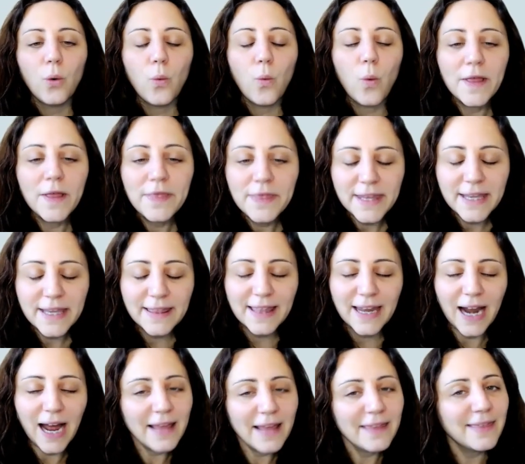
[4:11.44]
One thing
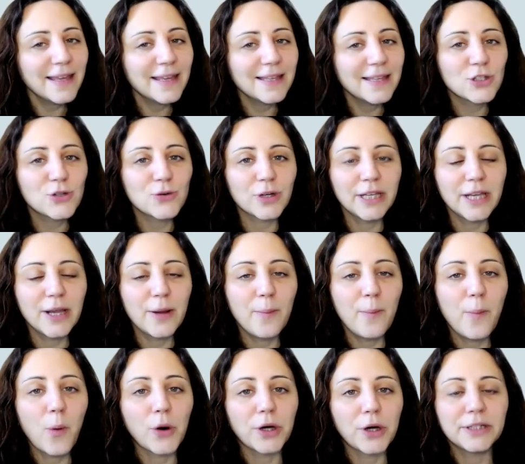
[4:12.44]
that I think is really
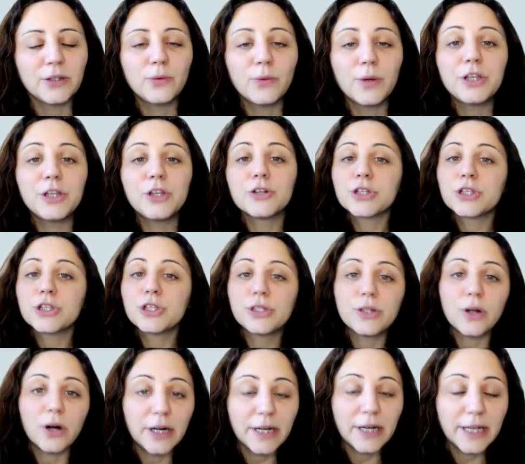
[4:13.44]
important when you're
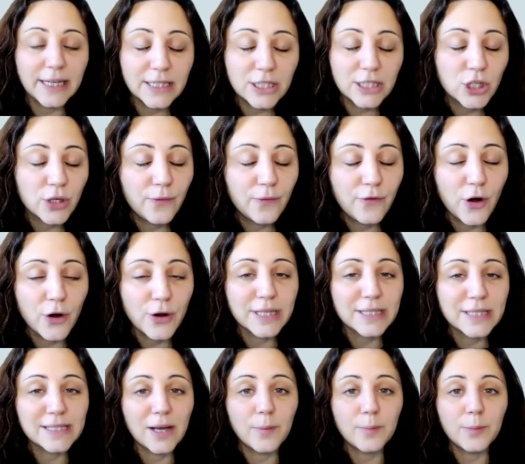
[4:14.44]
starting to
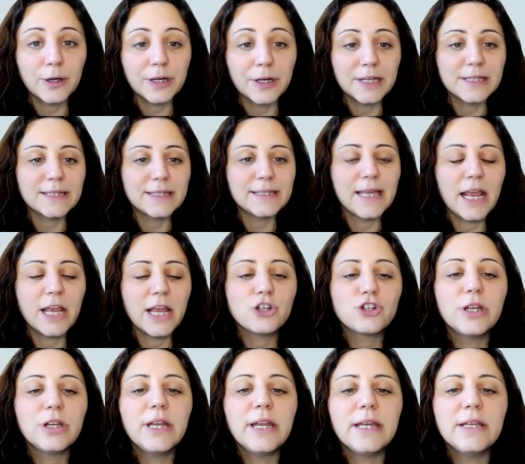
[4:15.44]
focus on
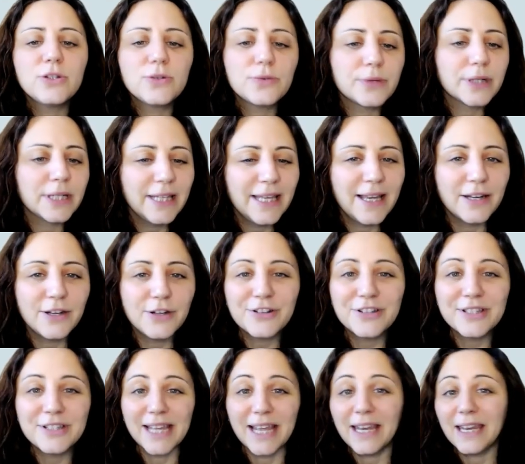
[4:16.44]
pronunciation is really
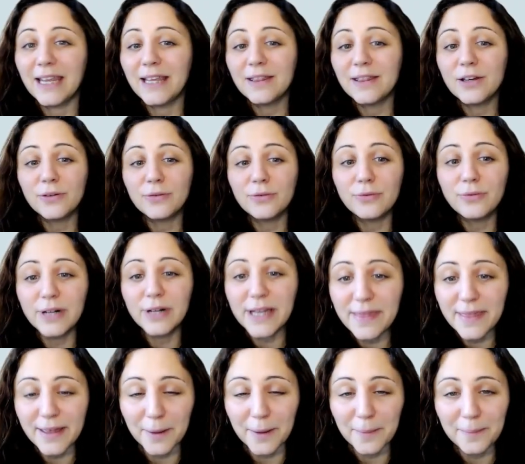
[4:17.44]
understanding the
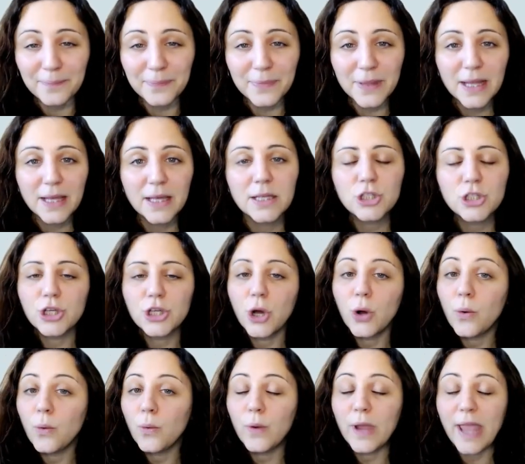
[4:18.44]
rhythm.
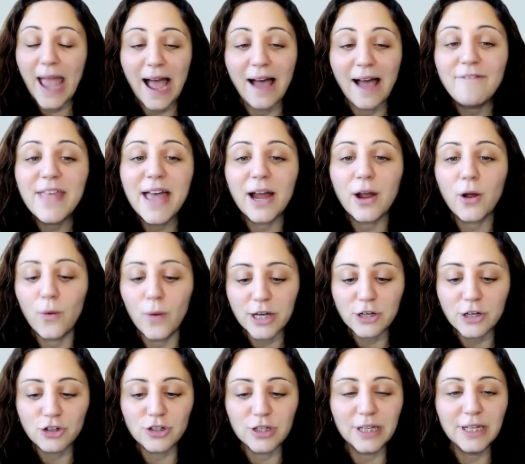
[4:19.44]
So we have that
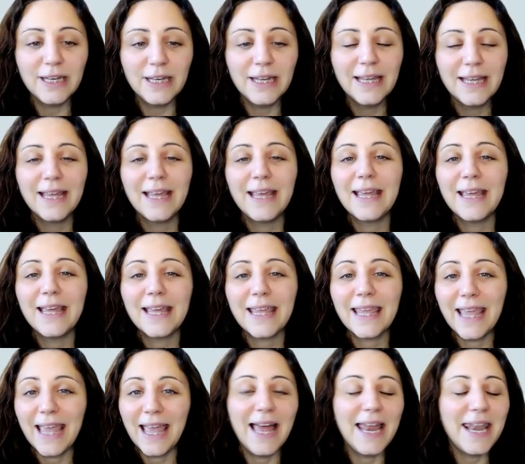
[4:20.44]
question,
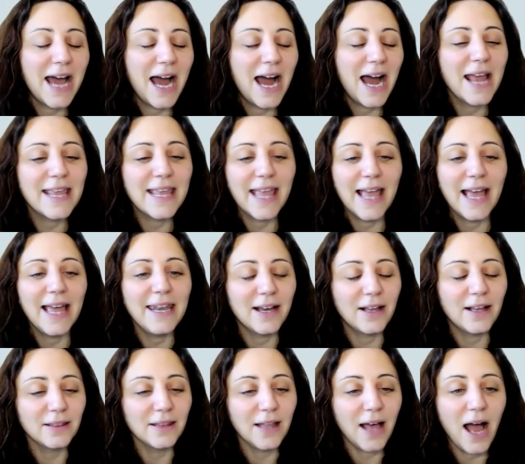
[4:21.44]
can I get
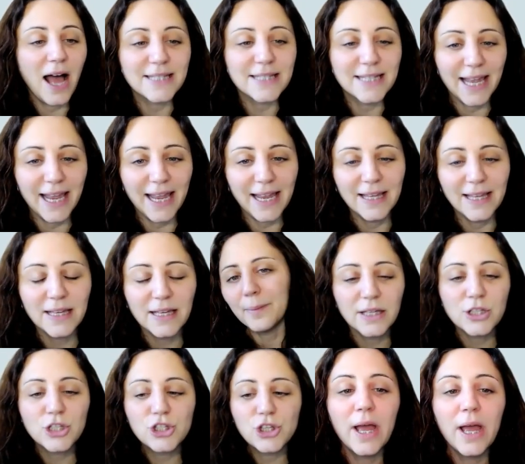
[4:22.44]
a latte?
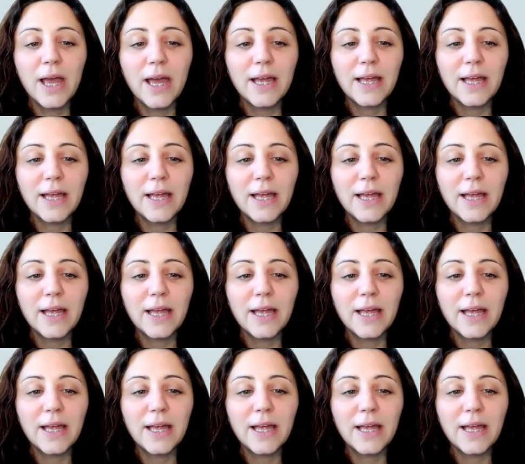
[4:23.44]
So,